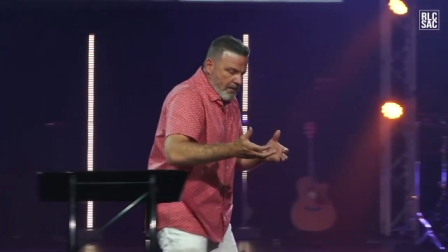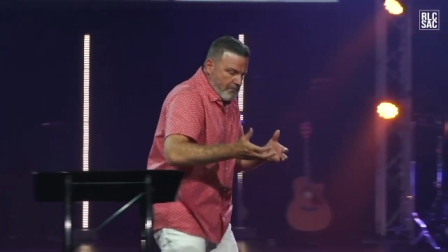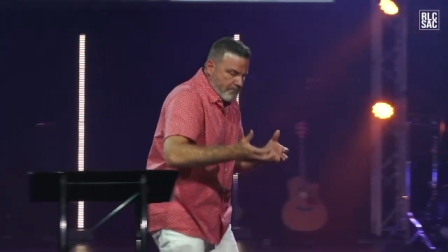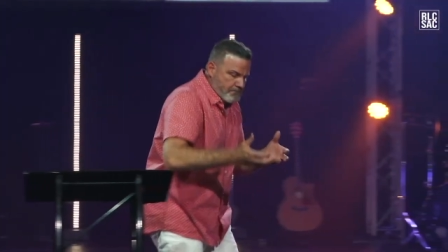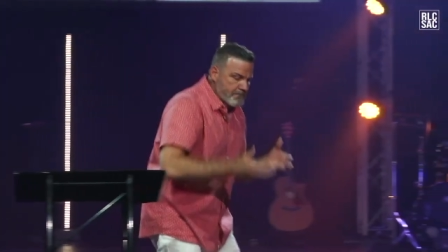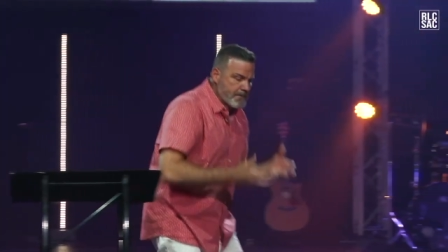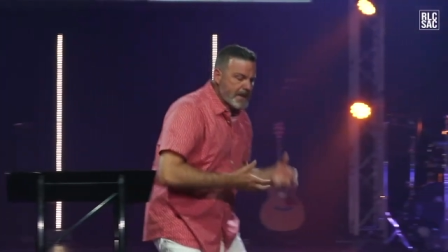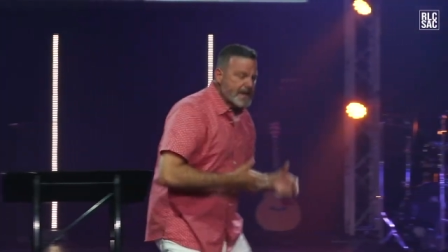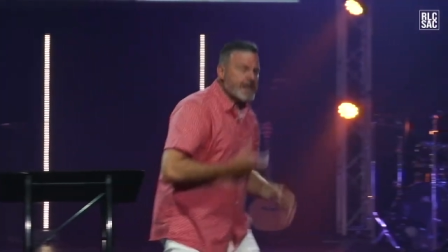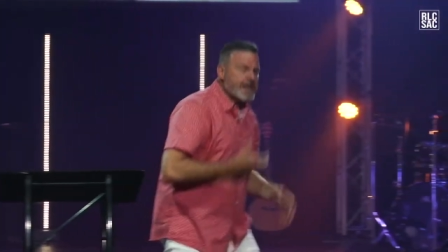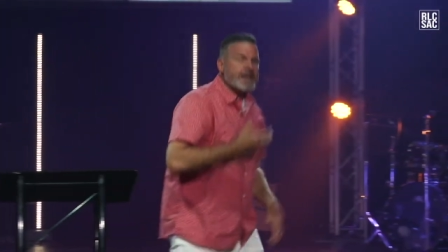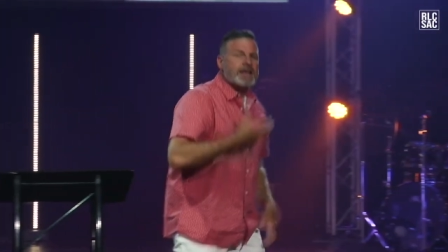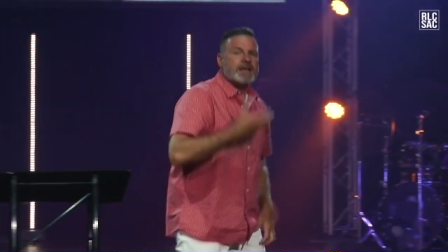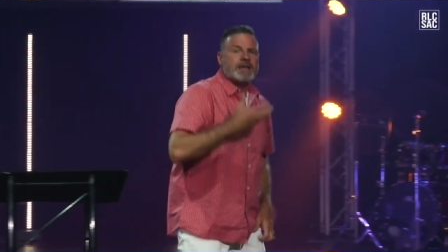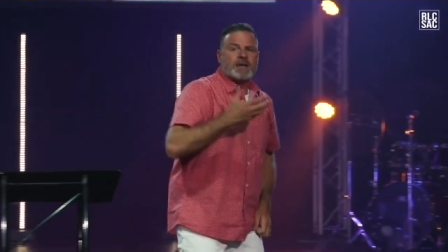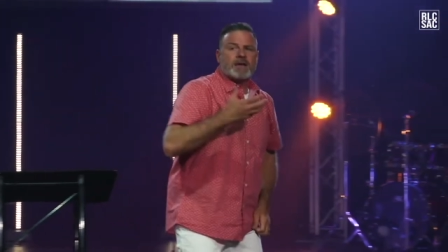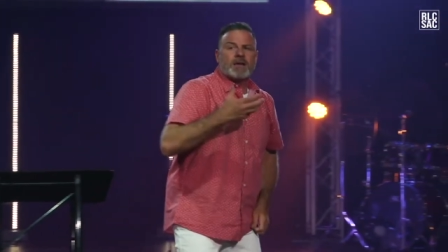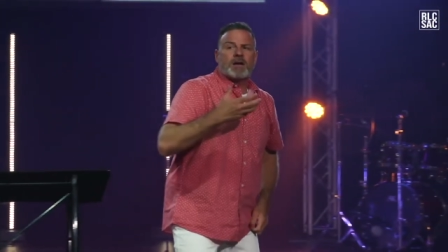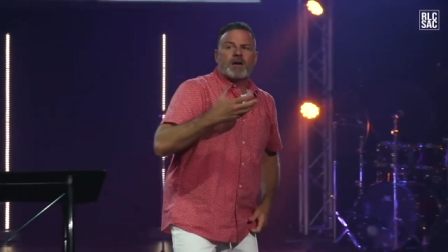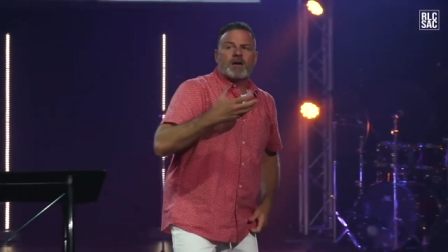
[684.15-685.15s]

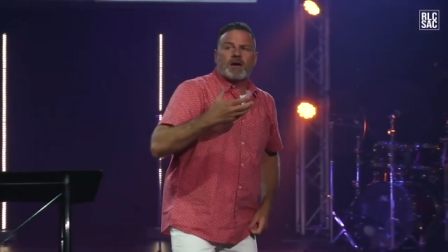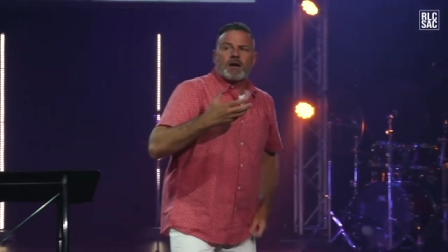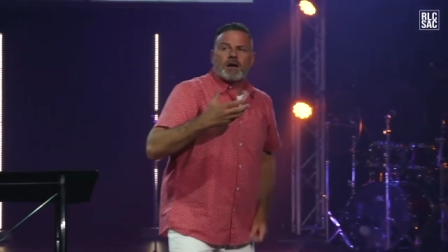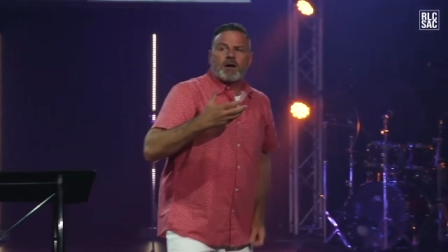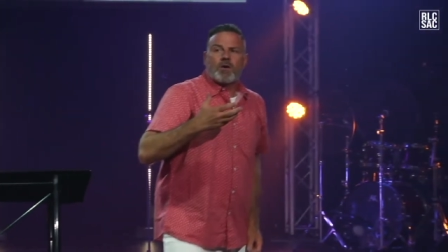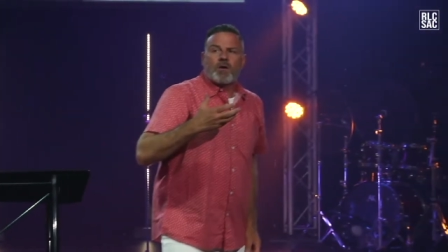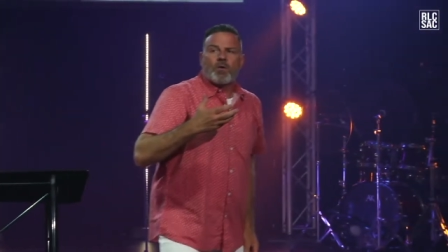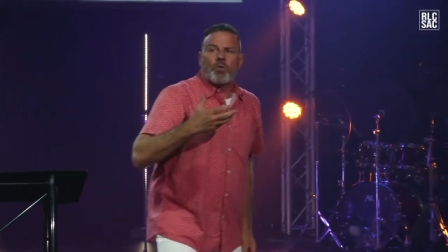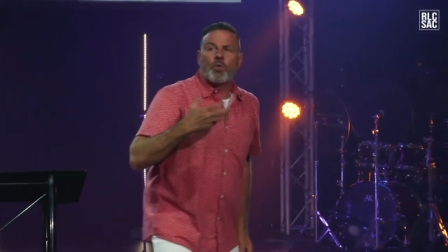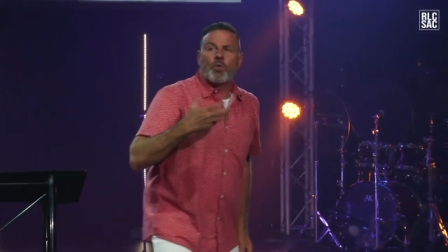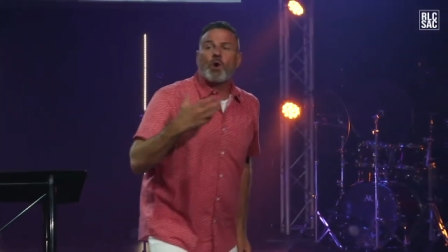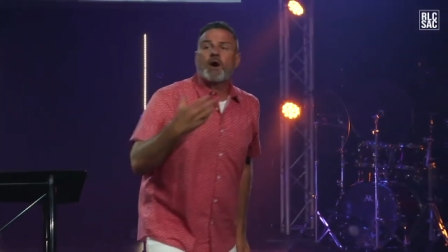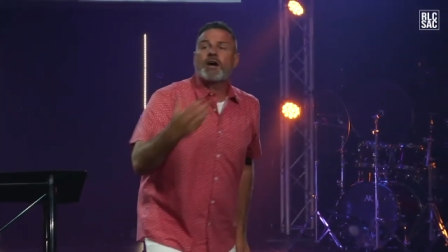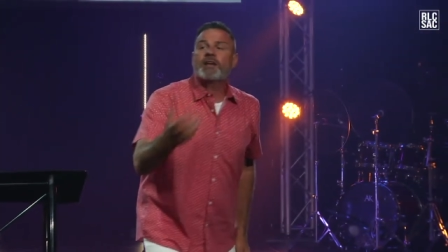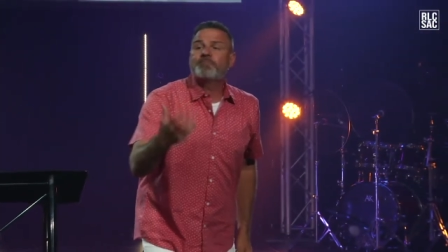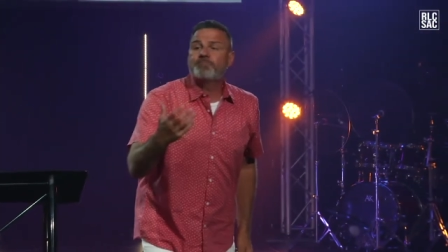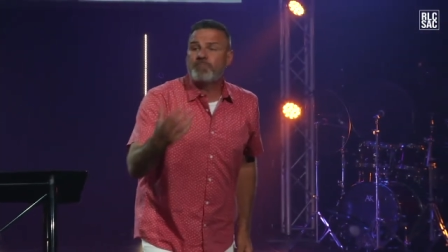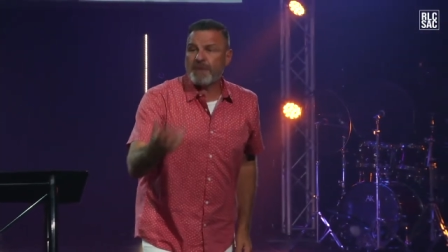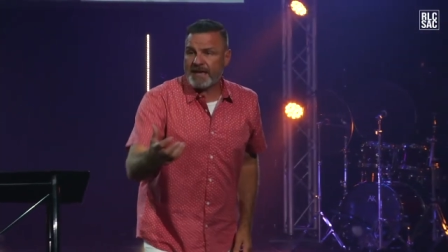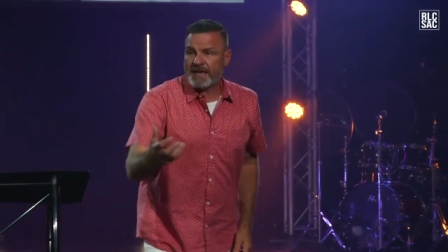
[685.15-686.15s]
many
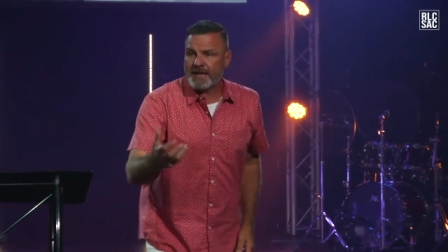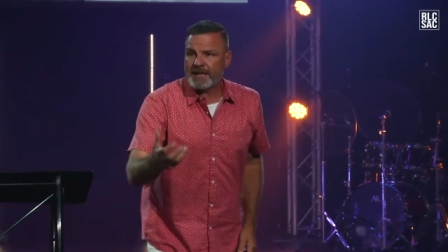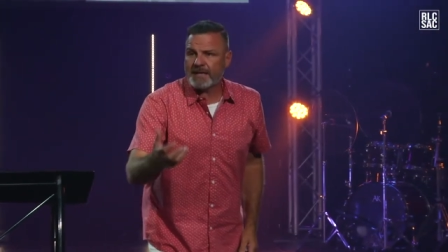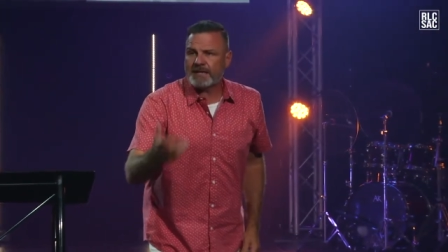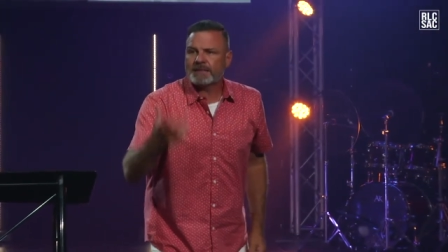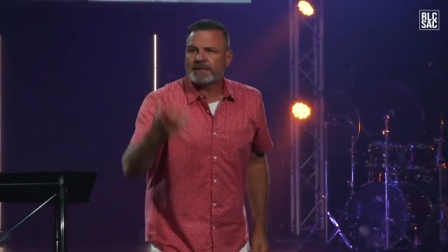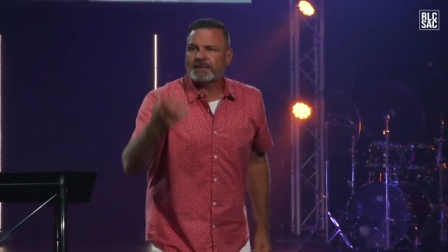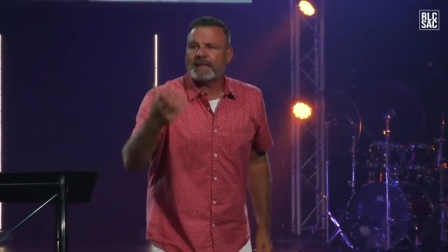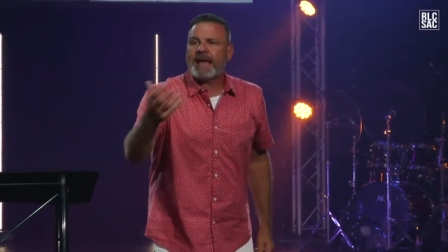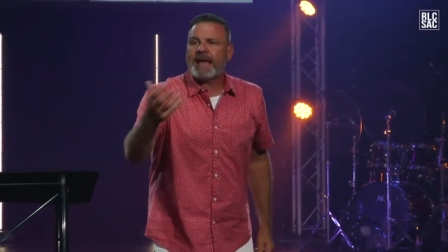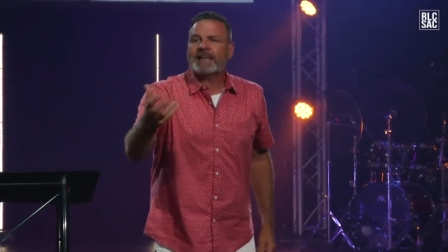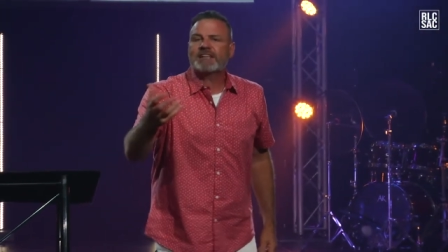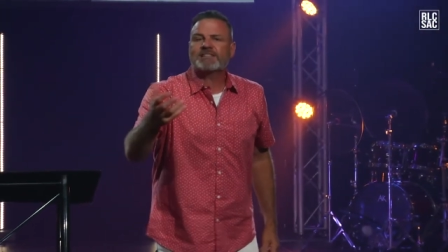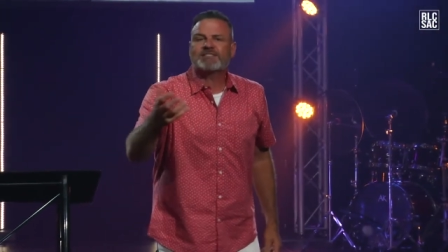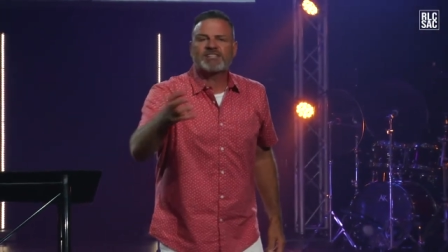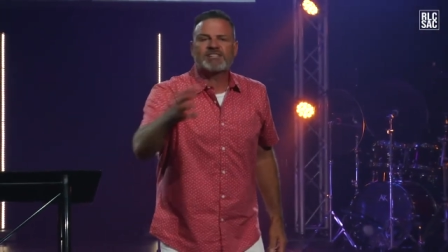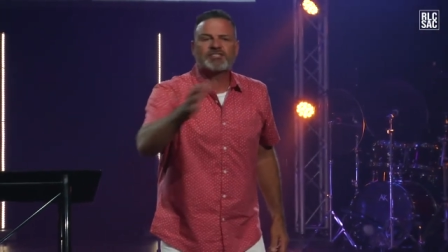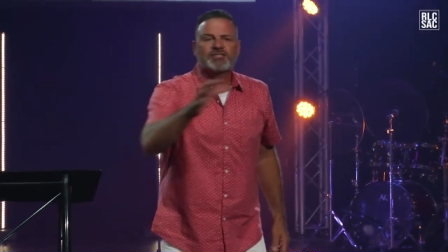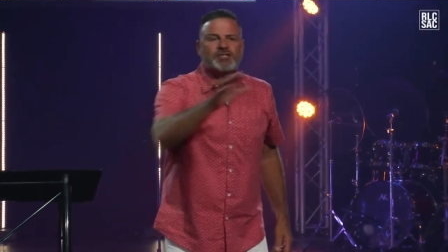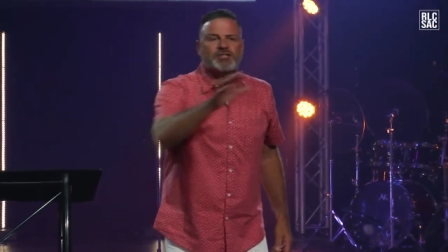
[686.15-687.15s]
would-be
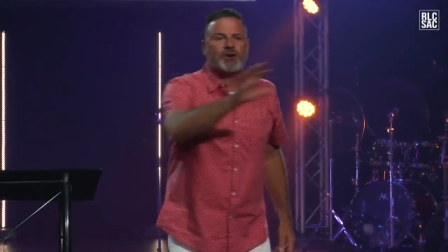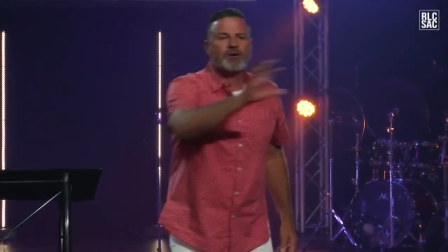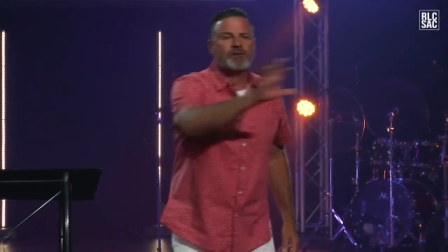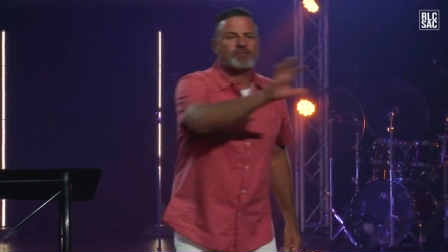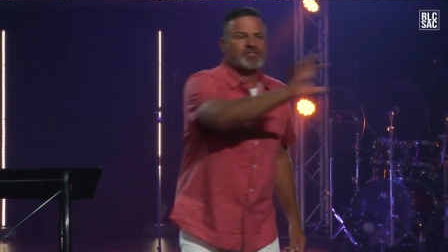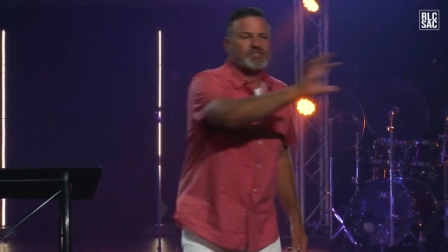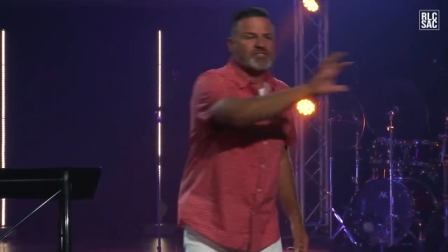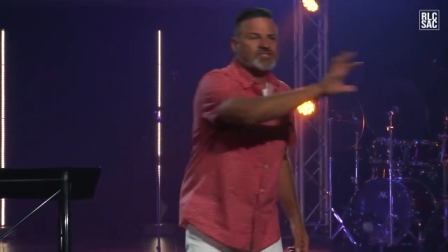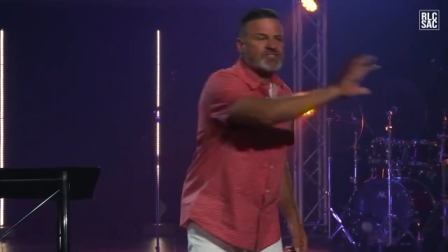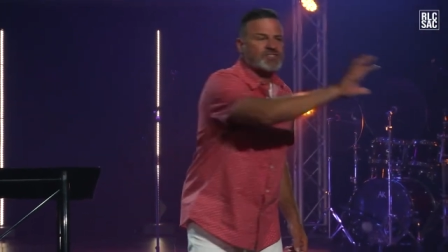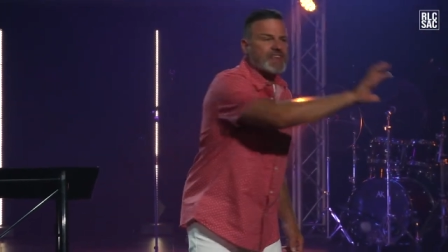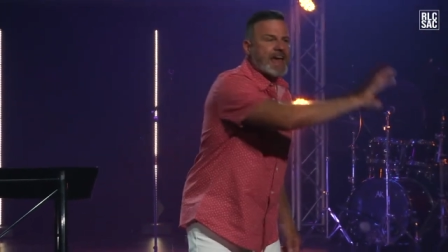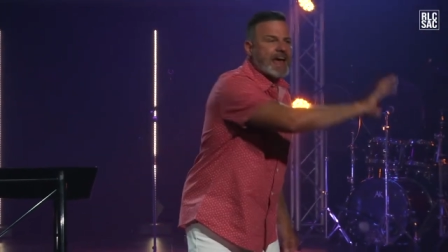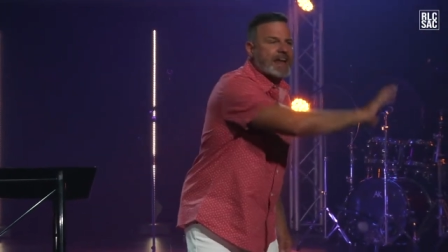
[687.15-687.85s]
legacy churches